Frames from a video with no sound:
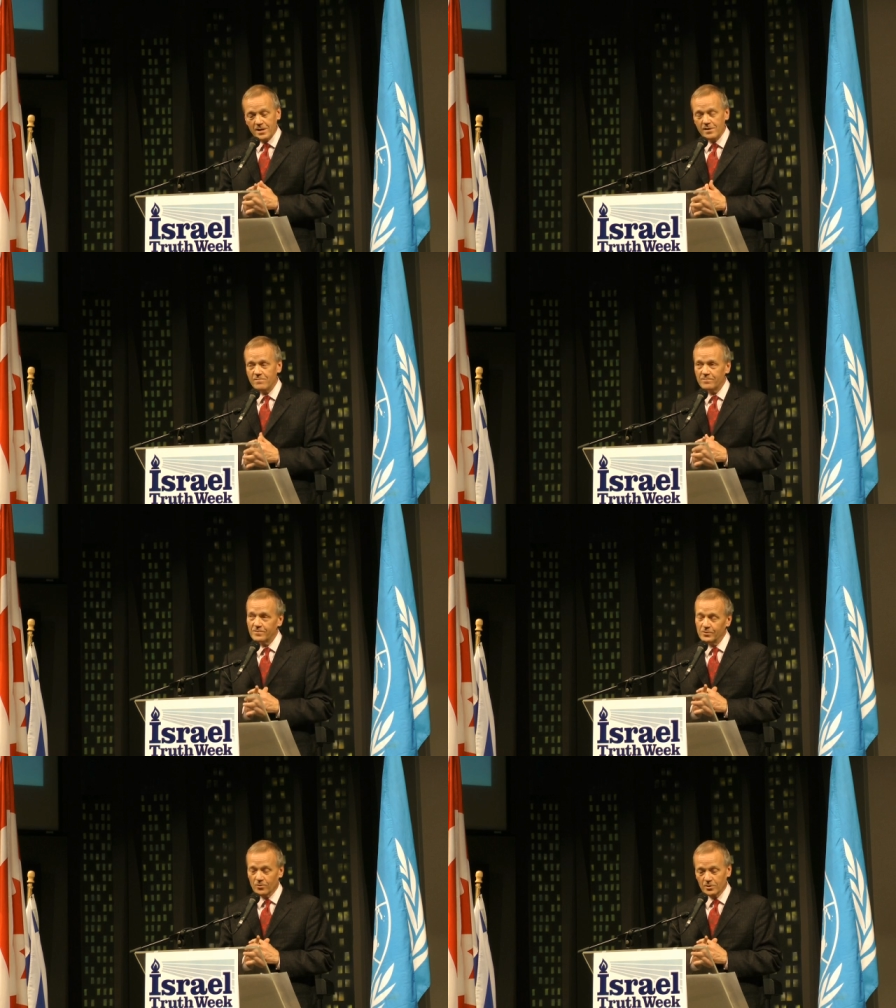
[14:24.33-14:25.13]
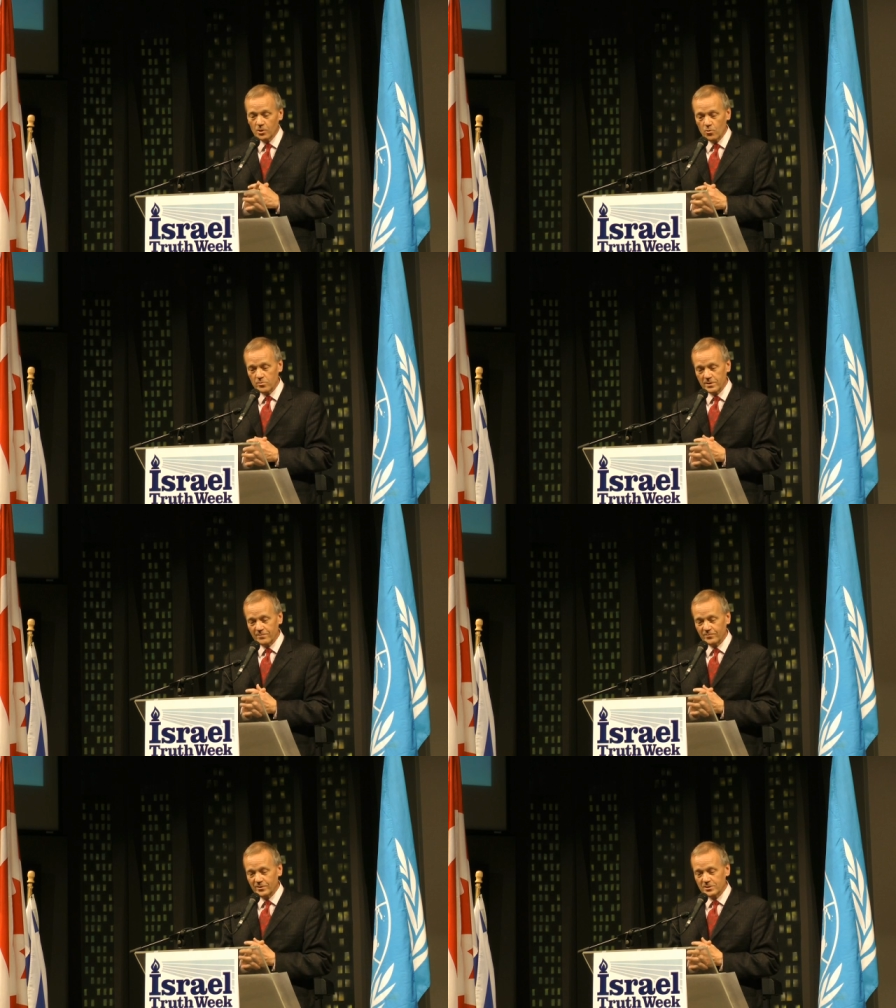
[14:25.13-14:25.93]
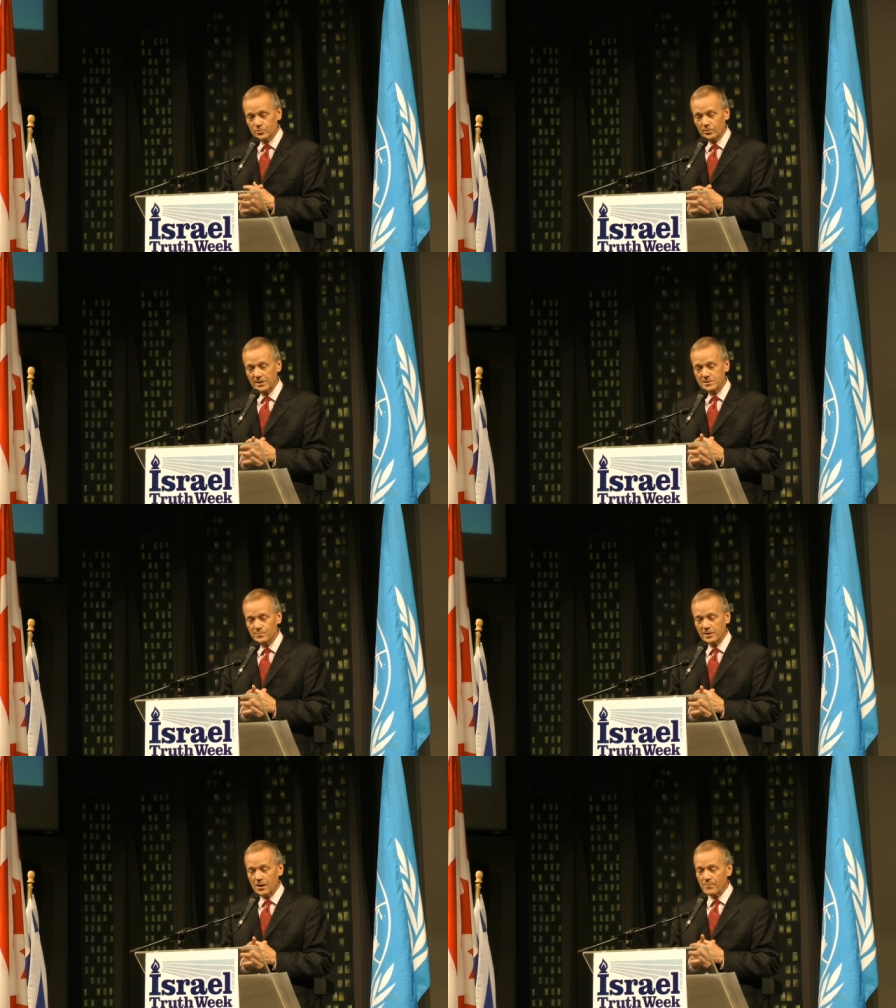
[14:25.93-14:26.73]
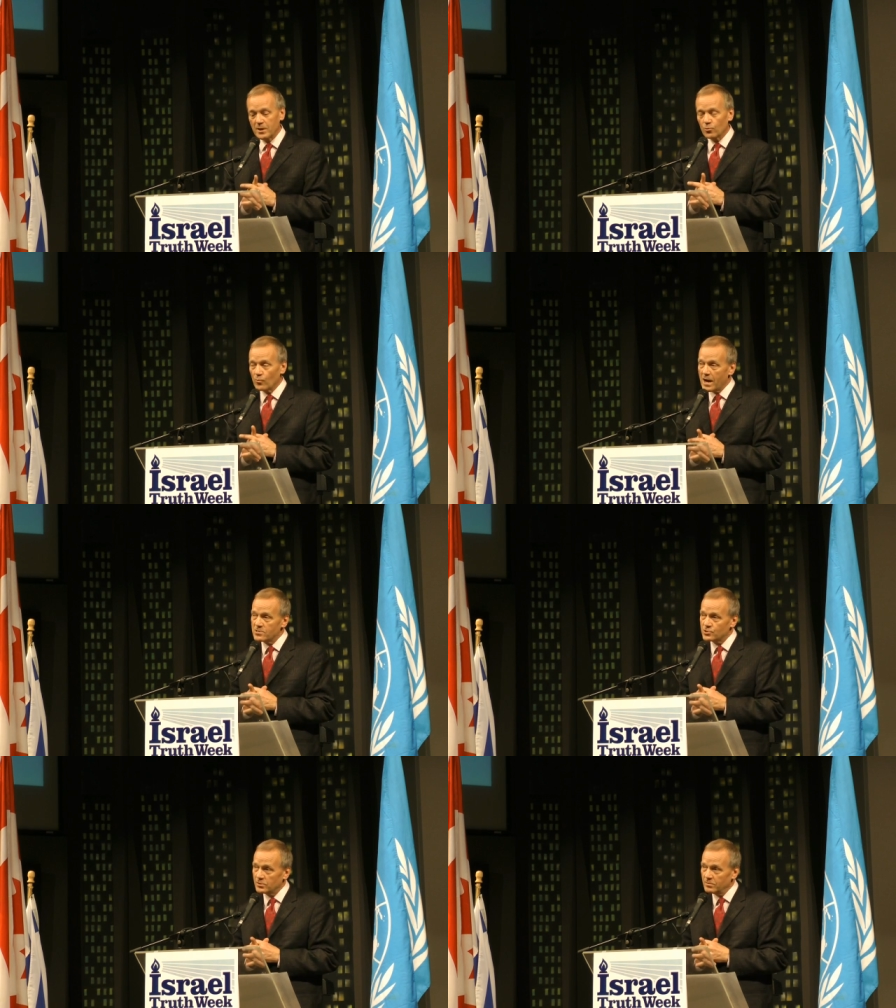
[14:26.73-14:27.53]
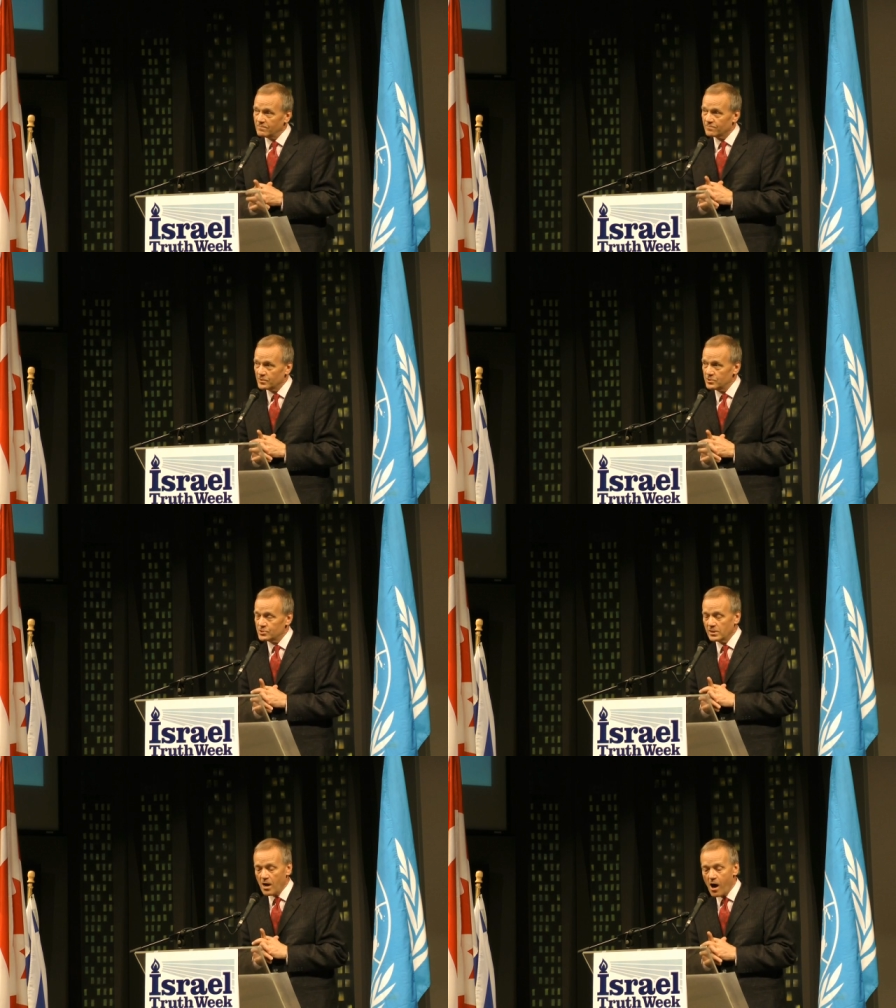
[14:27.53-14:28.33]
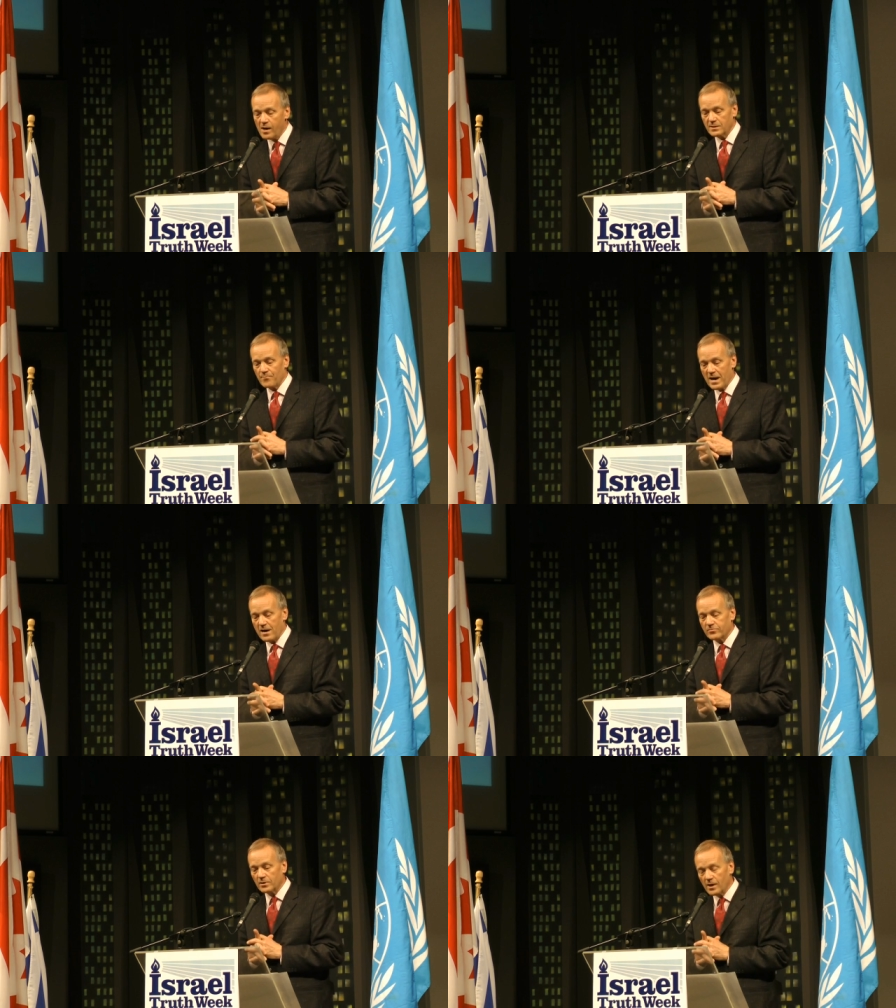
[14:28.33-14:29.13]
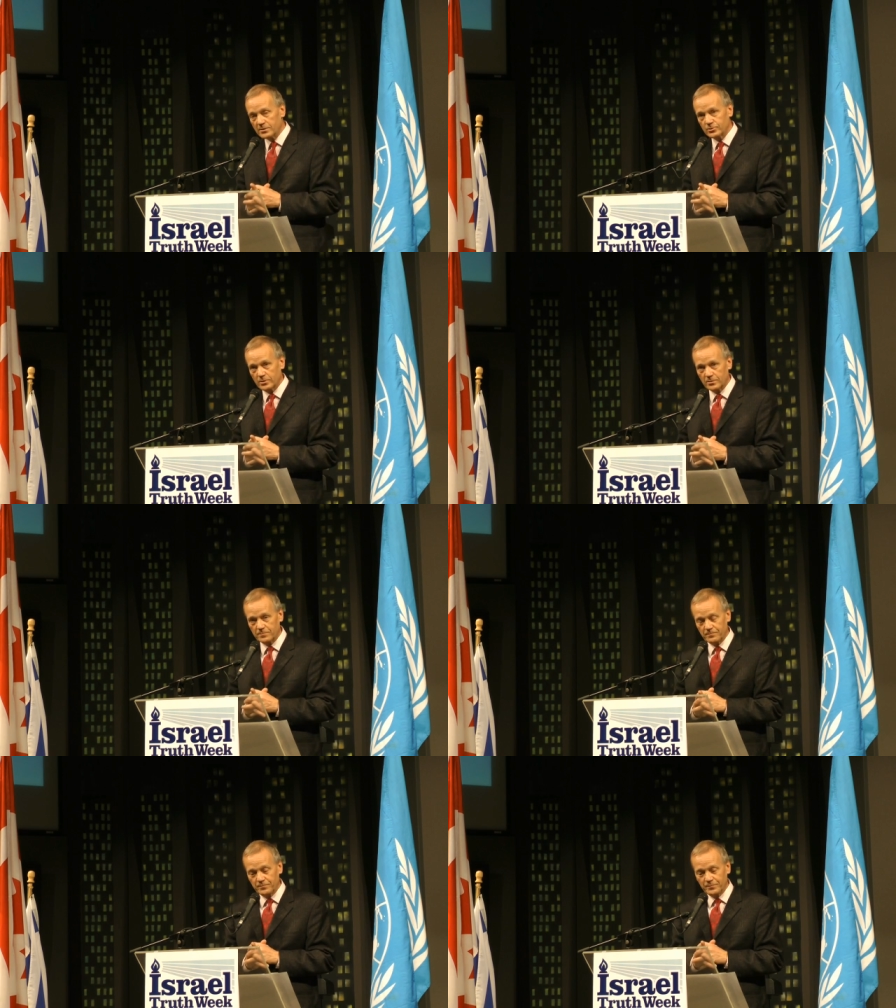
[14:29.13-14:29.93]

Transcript: if your loathing for Israel has become irrational, verging on the pathological,